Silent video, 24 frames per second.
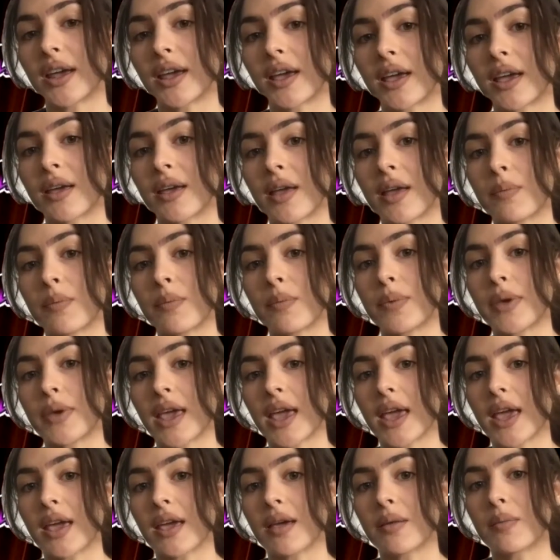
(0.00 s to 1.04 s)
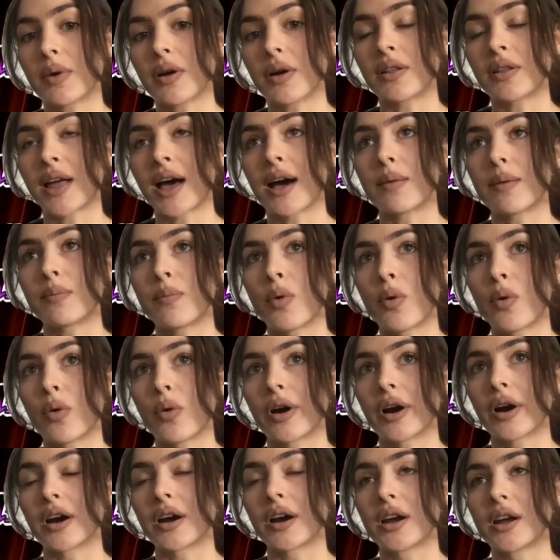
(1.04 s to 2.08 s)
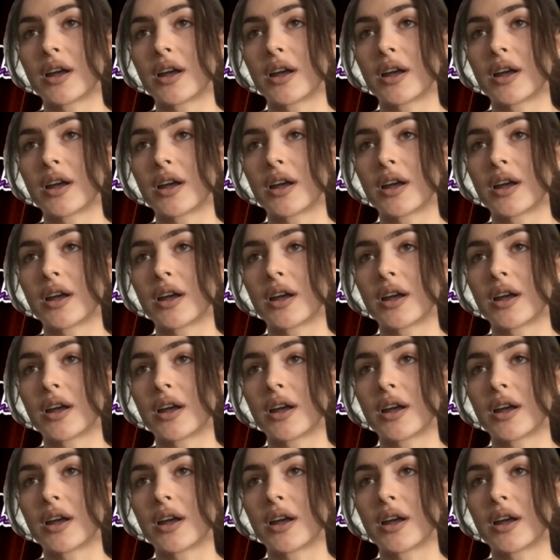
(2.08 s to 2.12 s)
it became a lot more